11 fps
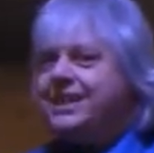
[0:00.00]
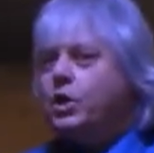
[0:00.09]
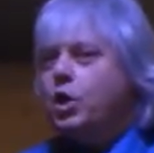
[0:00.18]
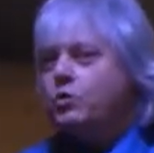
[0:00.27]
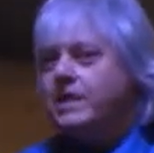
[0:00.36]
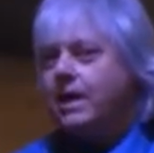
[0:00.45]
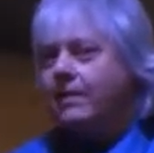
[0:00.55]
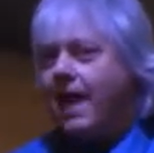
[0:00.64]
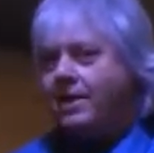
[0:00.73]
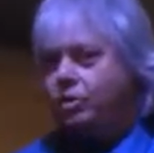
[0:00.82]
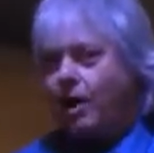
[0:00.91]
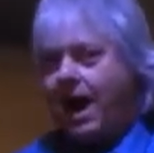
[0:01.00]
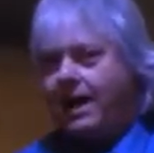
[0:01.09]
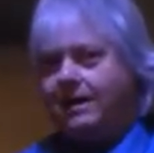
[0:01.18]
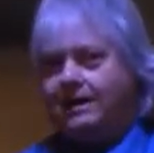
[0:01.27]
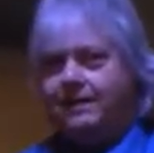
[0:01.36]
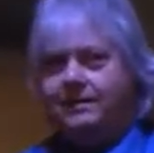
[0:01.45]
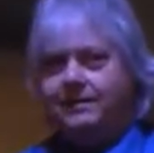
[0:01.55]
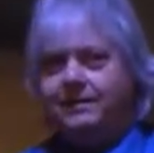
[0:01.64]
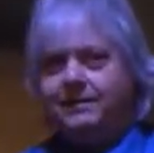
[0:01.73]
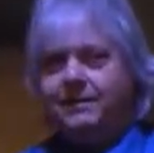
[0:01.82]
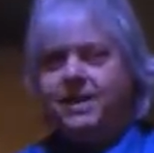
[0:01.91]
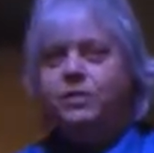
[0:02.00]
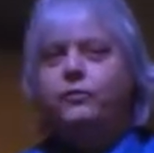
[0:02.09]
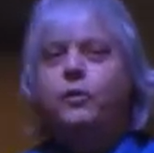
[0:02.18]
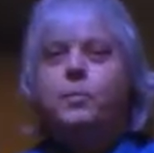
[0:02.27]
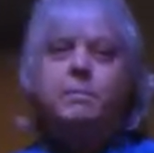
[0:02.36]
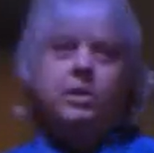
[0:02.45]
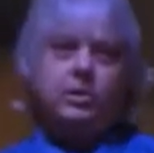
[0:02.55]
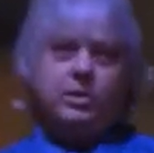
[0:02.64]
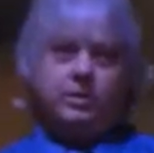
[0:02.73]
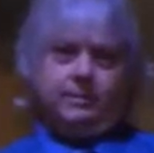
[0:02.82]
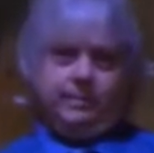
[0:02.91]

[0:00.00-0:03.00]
to go down that track. It's familiar.